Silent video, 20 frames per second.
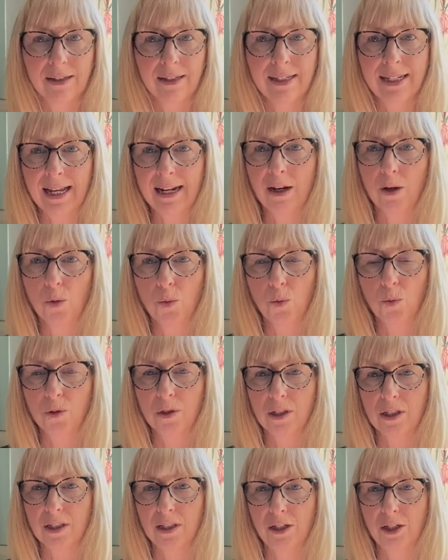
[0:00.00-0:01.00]
get it all
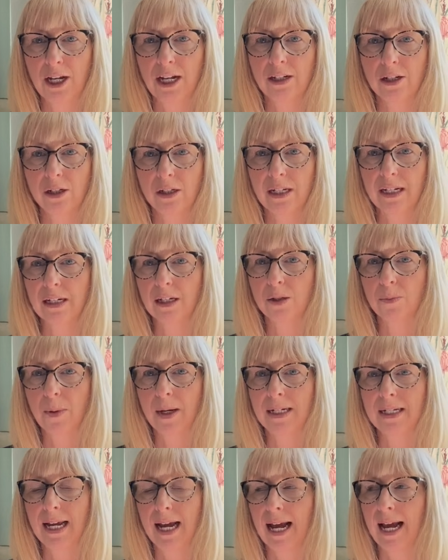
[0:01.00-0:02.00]
scheduled into
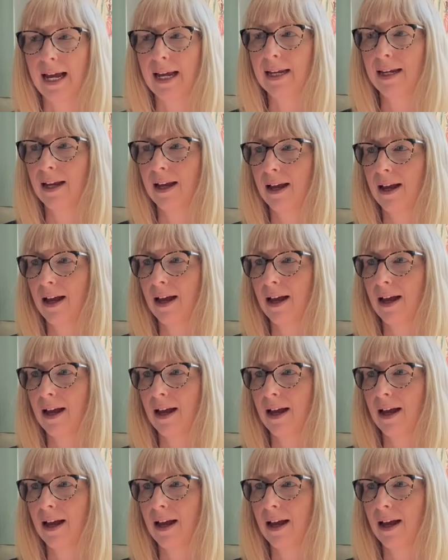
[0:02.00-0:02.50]
my day,